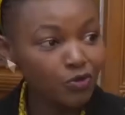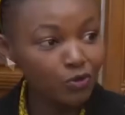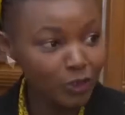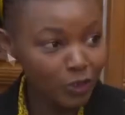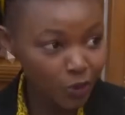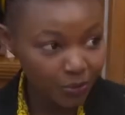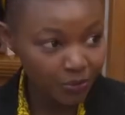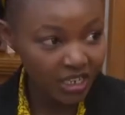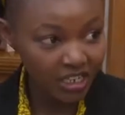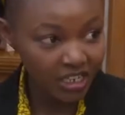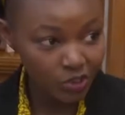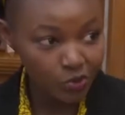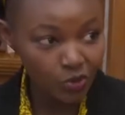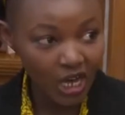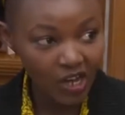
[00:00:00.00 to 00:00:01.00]
for shopping,
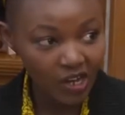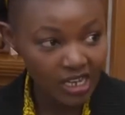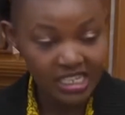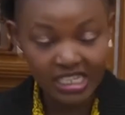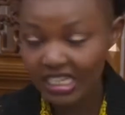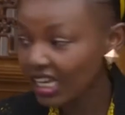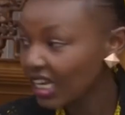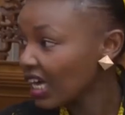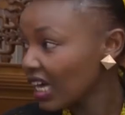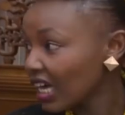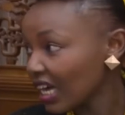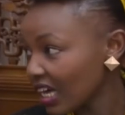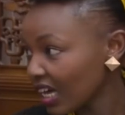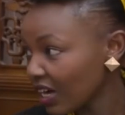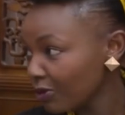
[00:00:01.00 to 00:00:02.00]
2 hours,
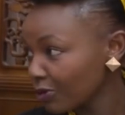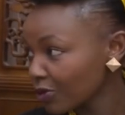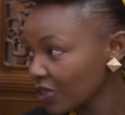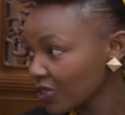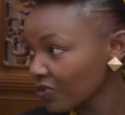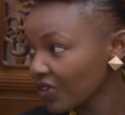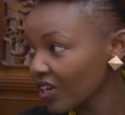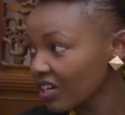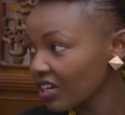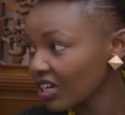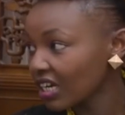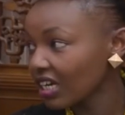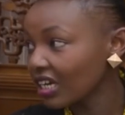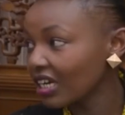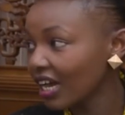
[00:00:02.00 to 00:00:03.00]
which was
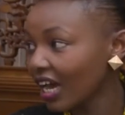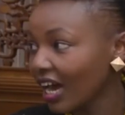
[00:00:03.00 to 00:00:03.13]
very